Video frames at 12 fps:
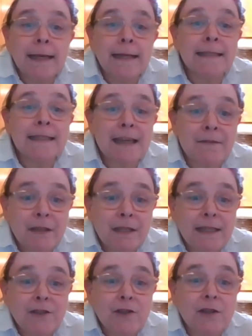In the
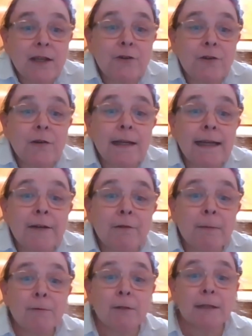17th century, it
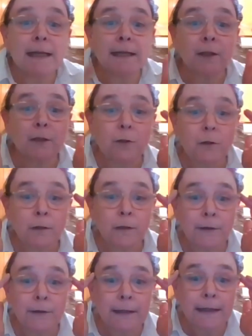represented the
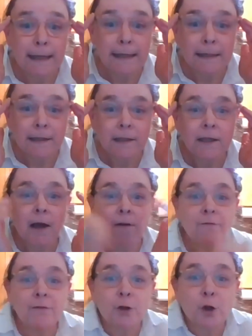culinary taste
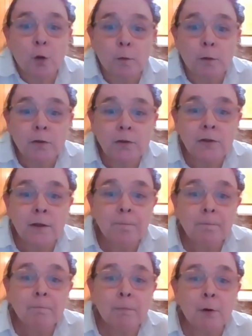of nobles,
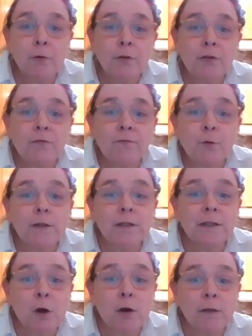both for
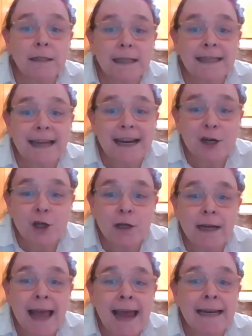its
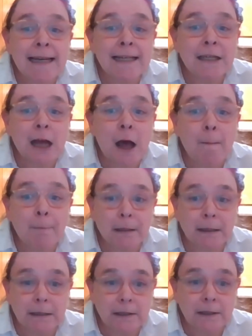ostentation and its
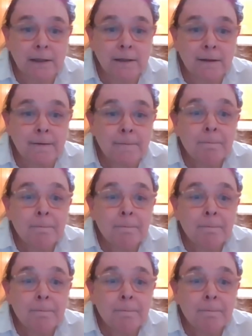opulence.